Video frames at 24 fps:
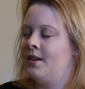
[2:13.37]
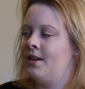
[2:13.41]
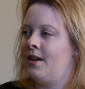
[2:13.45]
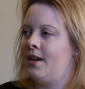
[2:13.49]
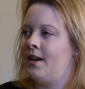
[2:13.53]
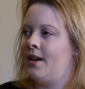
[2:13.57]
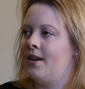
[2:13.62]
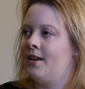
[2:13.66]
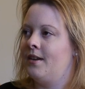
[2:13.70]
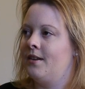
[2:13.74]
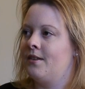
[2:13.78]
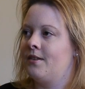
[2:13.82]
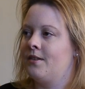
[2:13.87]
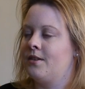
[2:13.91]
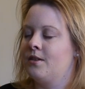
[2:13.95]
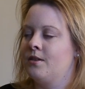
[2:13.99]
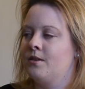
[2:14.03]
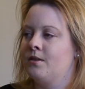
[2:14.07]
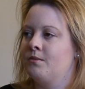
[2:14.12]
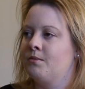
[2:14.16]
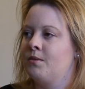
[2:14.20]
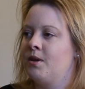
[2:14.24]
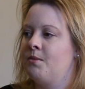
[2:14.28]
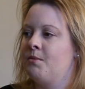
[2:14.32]
And
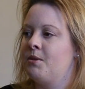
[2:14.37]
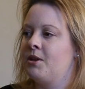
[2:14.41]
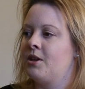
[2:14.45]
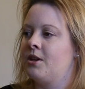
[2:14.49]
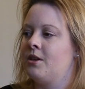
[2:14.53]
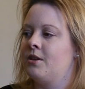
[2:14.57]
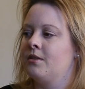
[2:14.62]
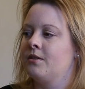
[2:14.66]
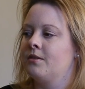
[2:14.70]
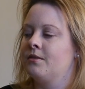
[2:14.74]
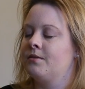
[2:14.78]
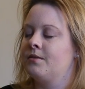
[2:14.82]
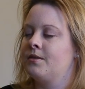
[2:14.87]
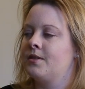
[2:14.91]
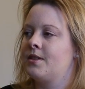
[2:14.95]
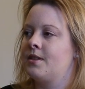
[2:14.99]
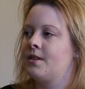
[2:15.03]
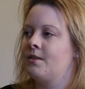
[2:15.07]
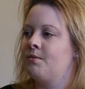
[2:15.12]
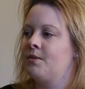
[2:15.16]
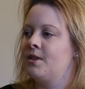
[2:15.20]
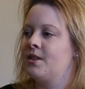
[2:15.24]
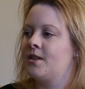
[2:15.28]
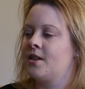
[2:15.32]
the women all
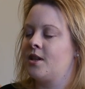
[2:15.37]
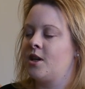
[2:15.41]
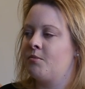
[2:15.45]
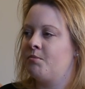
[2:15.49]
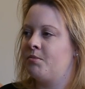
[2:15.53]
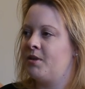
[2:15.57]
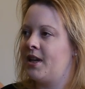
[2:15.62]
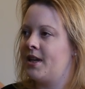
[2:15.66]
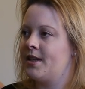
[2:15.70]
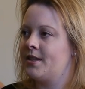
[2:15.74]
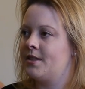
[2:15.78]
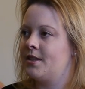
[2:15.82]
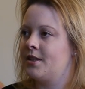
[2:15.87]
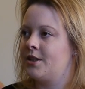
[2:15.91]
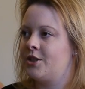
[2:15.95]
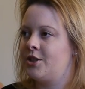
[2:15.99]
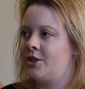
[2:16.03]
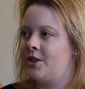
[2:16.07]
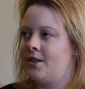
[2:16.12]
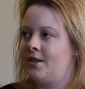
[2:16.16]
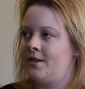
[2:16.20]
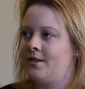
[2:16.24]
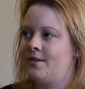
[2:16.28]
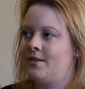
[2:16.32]
said, we set up plastic
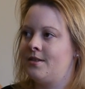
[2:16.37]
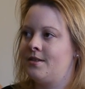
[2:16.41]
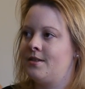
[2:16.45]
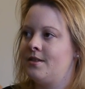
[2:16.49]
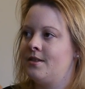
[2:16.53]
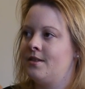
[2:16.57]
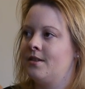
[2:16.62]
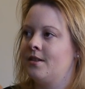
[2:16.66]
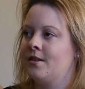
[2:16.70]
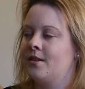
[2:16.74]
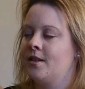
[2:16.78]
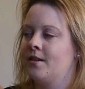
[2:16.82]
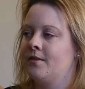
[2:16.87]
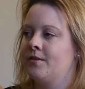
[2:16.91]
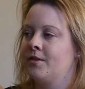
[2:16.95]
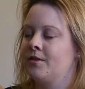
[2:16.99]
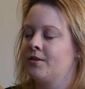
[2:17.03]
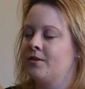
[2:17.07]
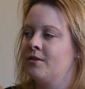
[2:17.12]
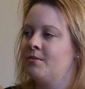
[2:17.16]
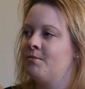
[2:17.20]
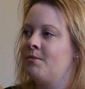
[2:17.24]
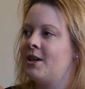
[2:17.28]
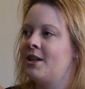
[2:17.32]
sheets in the living
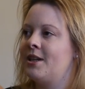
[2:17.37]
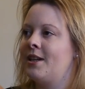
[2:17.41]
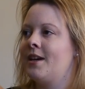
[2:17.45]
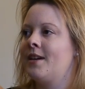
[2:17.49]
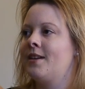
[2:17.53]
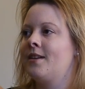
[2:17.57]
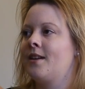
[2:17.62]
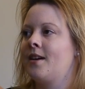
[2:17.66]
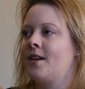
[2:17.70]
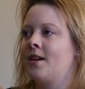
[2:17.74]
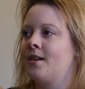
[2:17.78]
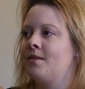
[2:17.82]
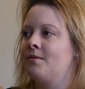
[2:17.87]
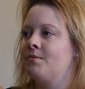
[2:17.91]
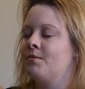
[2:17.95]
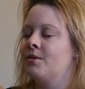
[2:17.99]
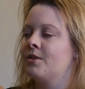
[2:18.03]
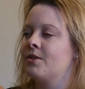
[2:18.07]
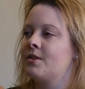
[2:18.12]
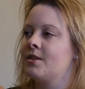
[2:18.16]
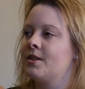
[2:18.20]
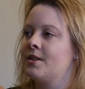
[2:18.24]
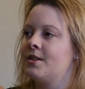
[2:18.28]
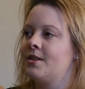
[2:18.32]
room. My dad and I
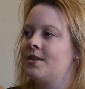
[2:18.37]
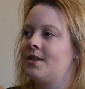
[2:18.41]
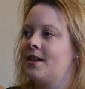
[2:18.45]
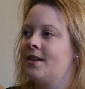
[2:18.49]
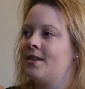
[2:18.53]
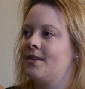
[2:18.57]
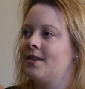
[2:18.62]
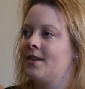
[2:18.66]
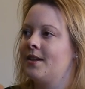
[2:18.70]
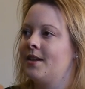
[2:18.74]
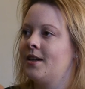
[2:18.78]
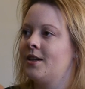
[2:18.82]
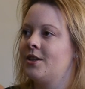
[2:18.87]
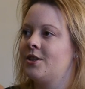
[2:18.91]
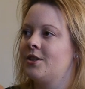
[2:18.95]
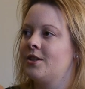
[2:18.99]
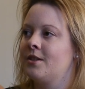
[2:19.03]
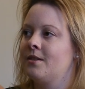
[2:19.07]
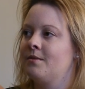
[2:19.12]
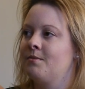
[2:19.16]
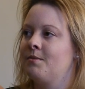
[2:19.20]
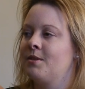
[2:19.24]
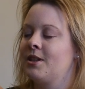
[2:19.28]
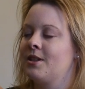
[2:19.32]
mostly stayed in the
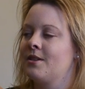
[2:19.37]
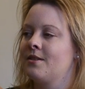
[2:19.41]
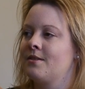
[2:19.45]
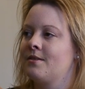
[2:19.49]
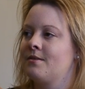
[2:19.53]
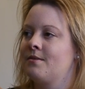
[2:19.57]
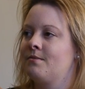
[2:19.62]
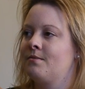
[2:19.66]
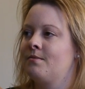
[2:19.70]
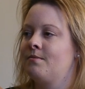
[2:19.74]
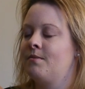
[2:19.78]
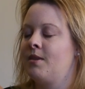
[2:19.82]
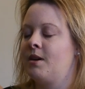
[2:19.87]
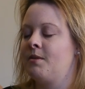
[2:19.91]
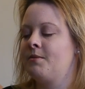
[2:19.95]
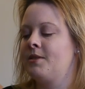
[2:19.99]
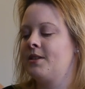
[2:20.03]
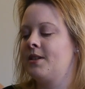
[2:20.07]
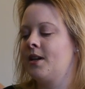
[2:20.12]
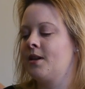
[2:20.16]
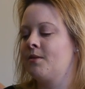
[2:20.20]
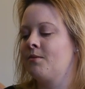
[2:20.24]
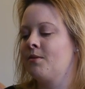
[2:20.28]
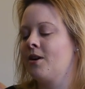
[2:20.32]
kitchen because mom and
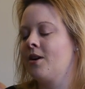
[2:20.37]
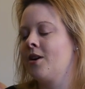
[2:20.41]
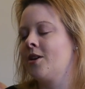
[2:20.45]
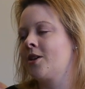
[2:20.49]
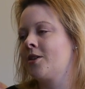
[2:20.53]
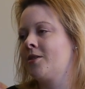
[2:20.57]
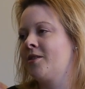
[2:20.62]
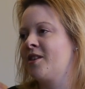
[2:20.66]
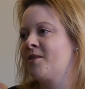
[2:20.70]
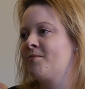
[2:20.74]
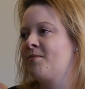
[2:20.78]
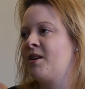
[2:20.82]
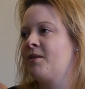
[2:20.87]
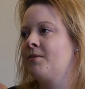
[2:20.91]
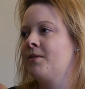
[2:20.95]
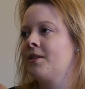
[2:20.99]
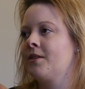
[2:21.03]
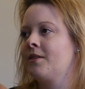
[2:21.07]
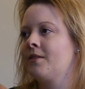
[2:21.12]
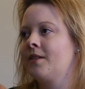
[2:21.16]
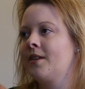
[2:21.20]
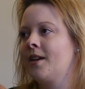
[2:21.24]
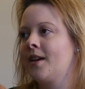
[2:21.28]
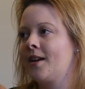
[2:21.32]
dad were arguing about
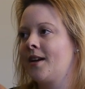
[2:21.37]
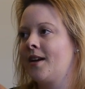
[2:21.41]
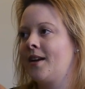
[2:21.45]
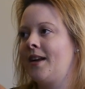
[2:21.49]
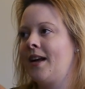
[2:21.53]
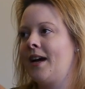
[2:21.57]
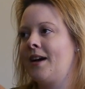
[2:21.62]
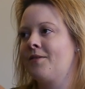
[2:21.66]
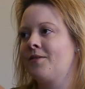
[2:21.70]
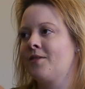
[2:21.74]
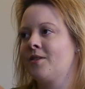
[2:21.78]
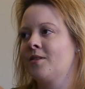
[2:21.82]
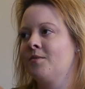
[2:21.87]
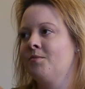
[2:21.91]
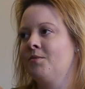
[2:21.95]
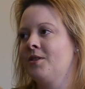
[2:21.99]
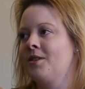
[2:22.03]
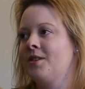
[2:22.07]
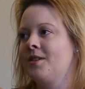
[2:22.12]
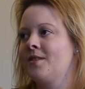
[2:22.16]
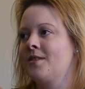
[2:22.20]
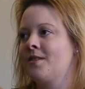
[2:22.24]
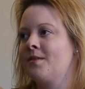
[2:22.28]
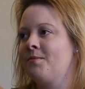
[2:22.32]
whether or not I'd have to
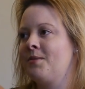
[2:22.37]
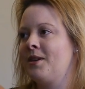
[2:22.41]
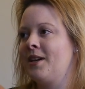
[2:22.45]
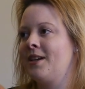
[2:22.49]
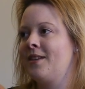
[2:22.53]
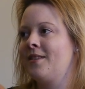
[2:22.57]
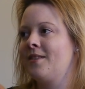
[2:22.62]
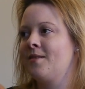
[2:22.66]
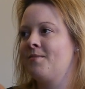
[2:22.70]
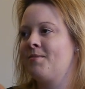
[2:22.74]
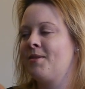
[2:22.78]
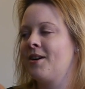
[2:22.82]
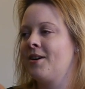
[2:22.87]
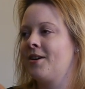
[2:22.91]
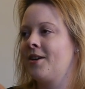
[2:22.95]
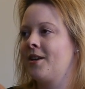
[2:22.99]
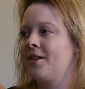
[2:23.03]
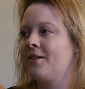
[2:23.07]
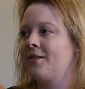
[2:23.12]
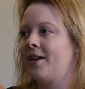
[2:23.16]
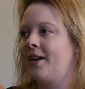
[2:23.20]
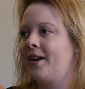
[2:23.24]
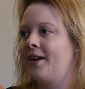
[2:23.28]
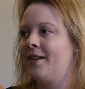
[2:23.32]
participate in the party
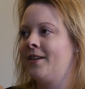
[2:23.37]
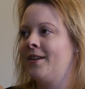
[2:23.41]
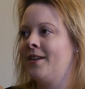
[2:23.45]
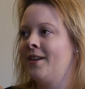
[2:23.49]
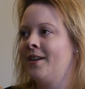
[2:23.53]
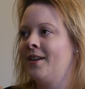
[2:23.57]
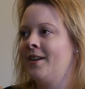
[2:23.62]
or not.